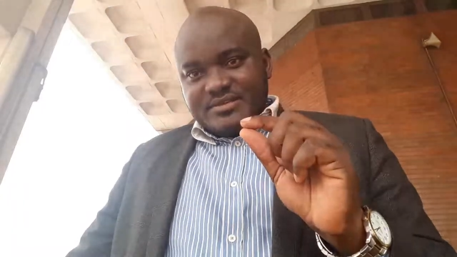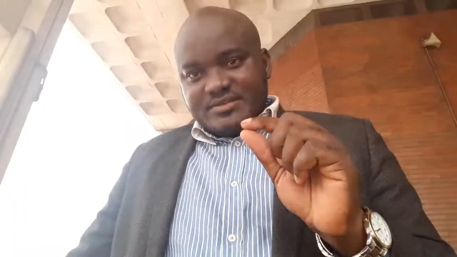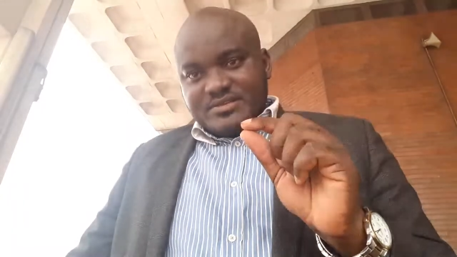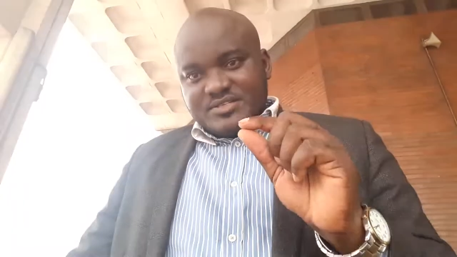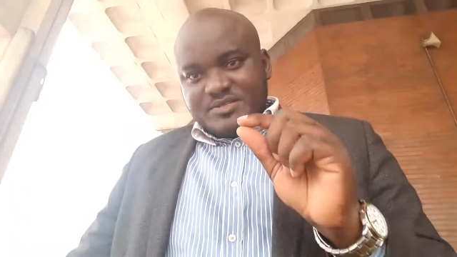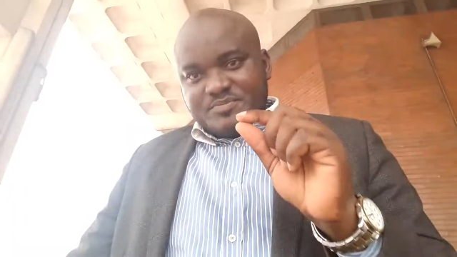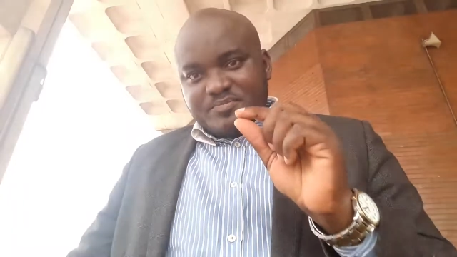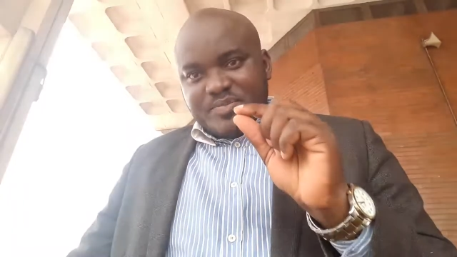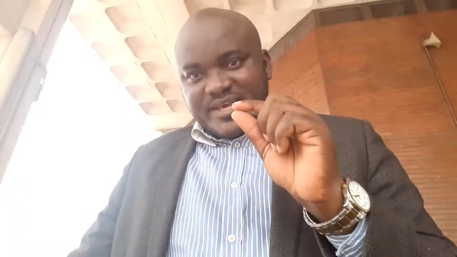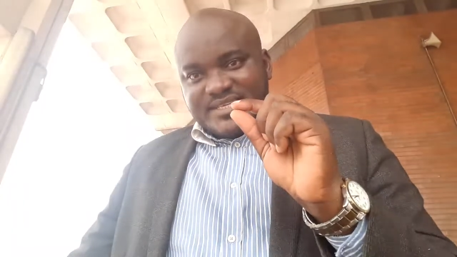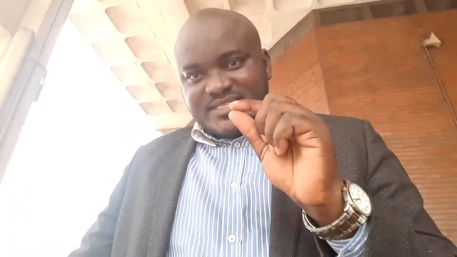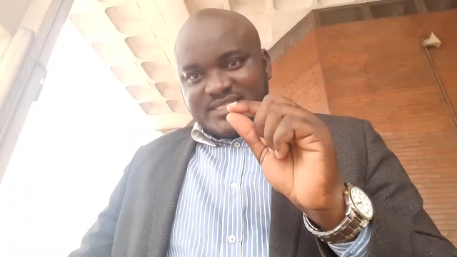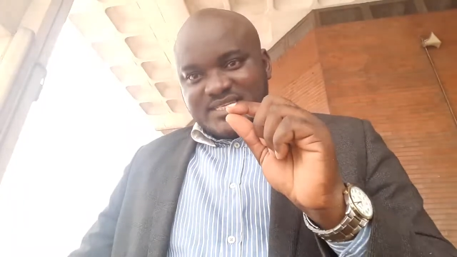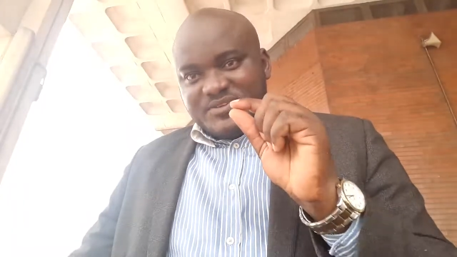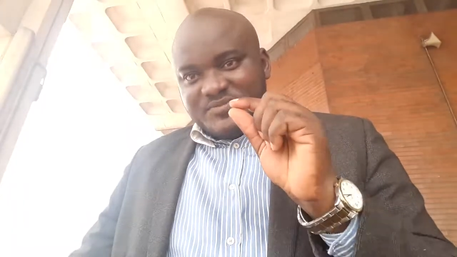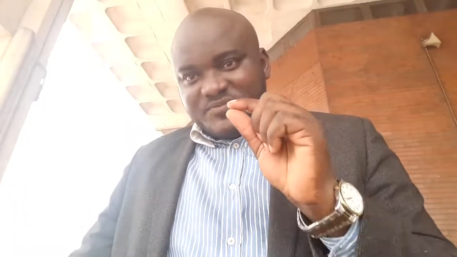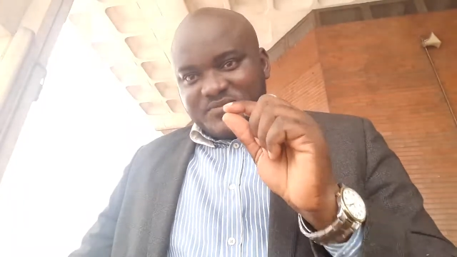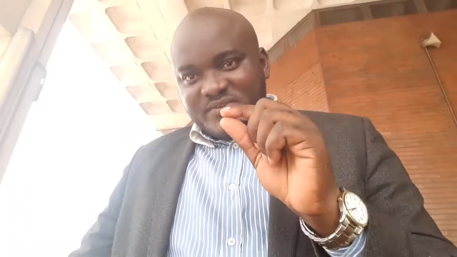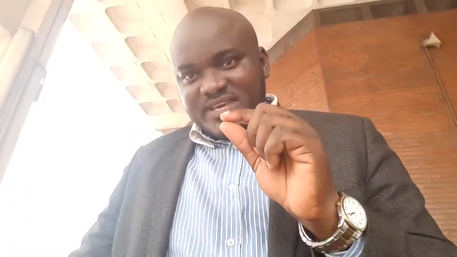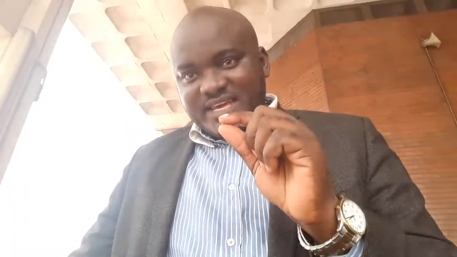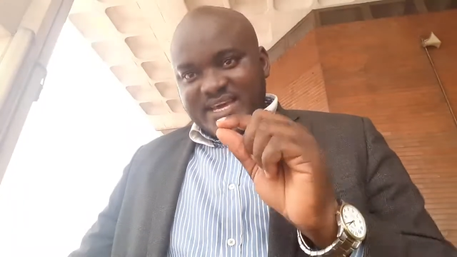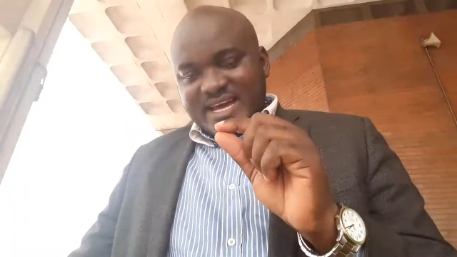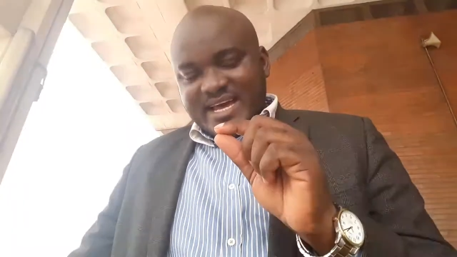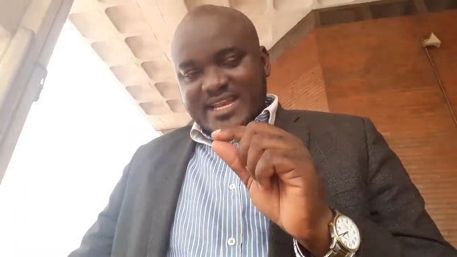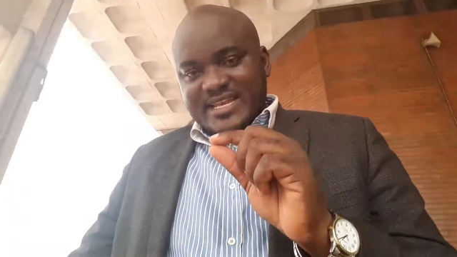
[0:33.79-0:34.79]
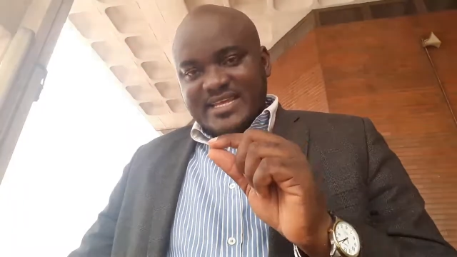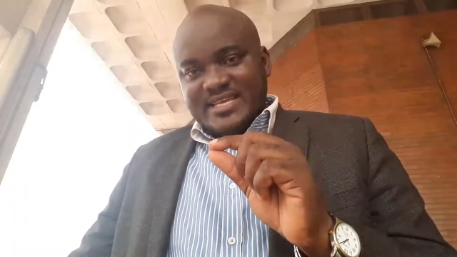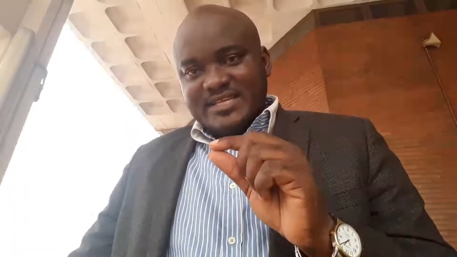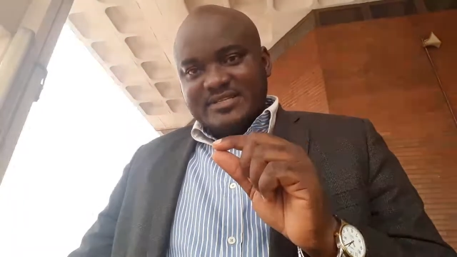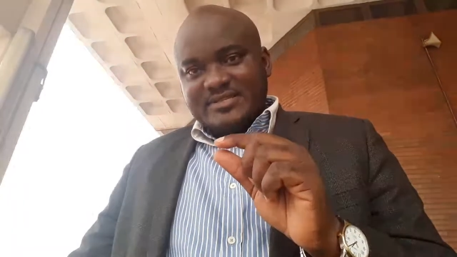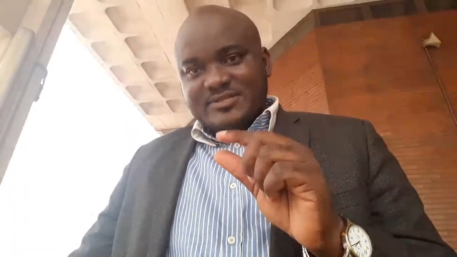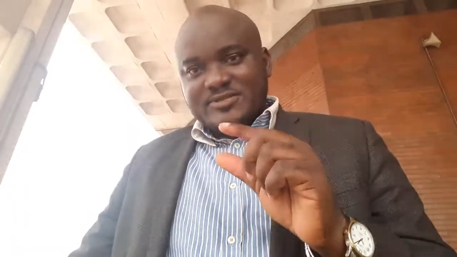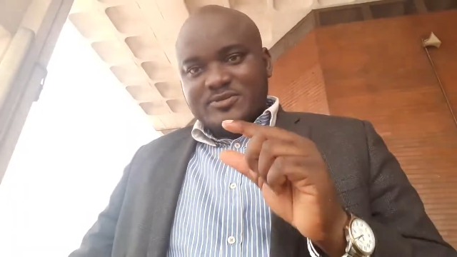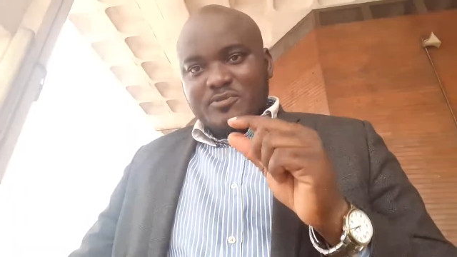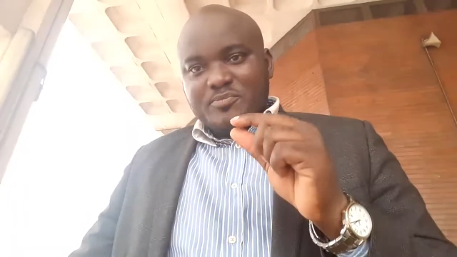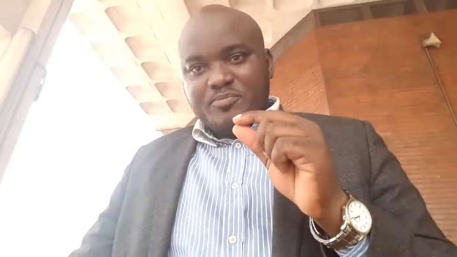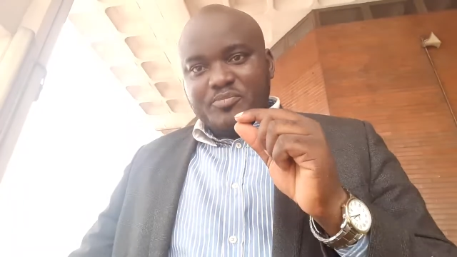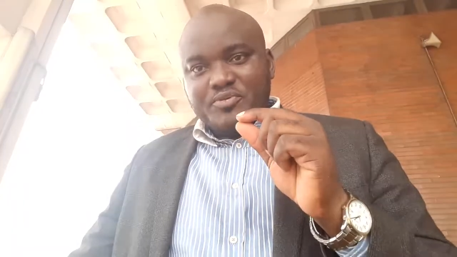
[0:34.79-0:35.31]
specifically,
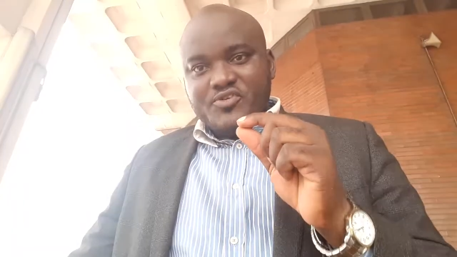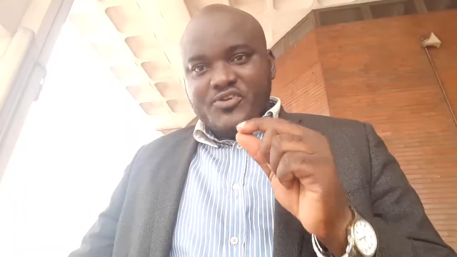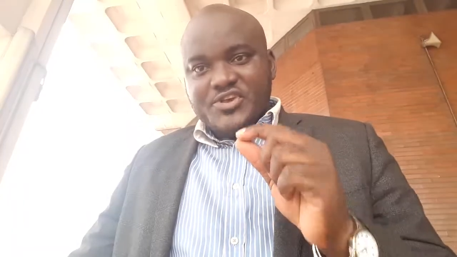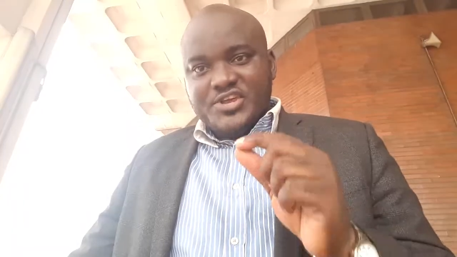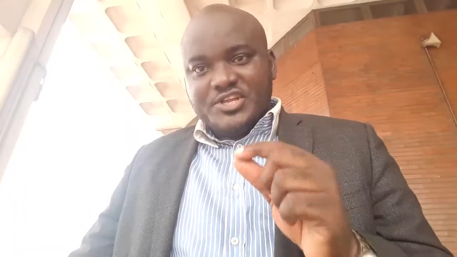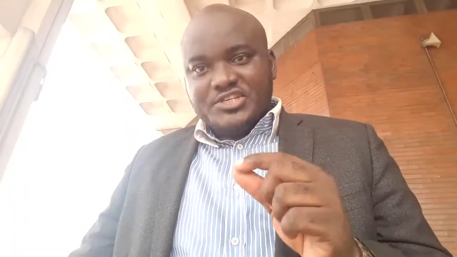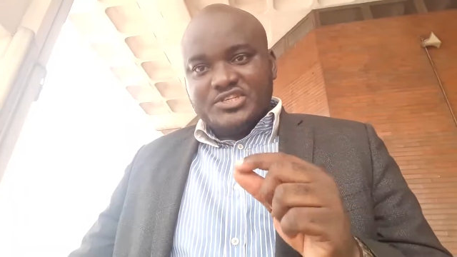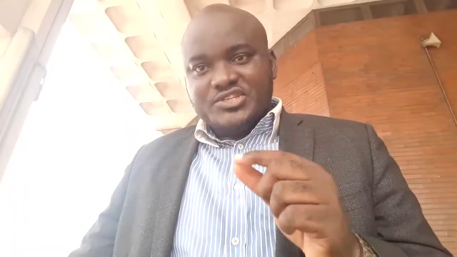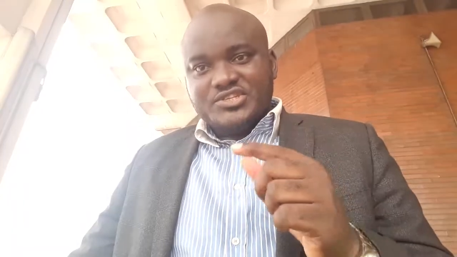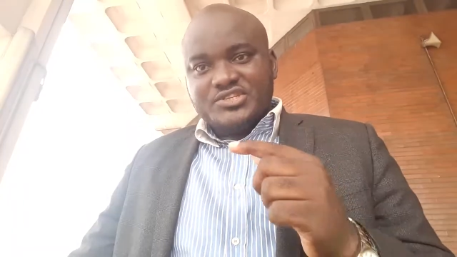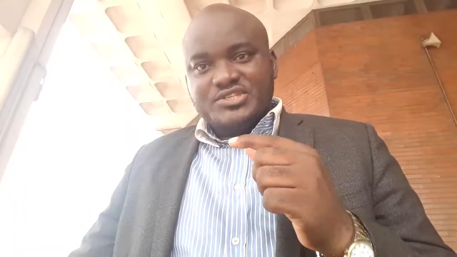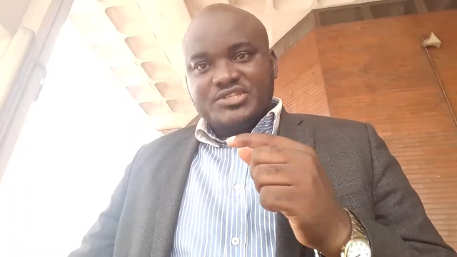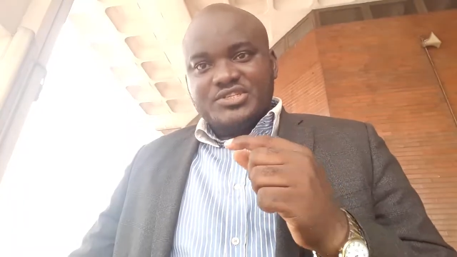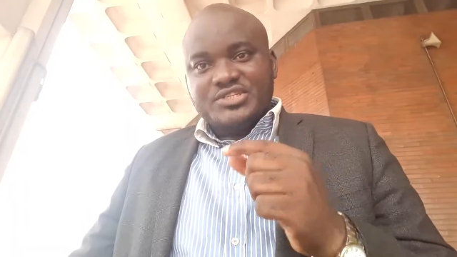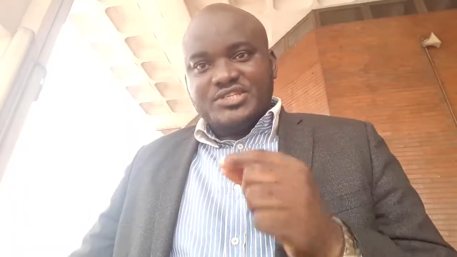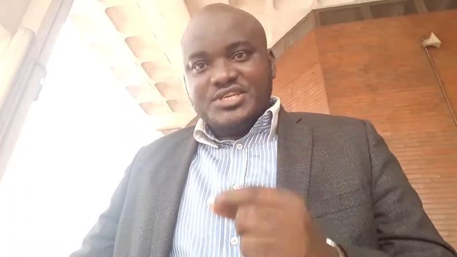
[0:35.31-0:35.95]
to preach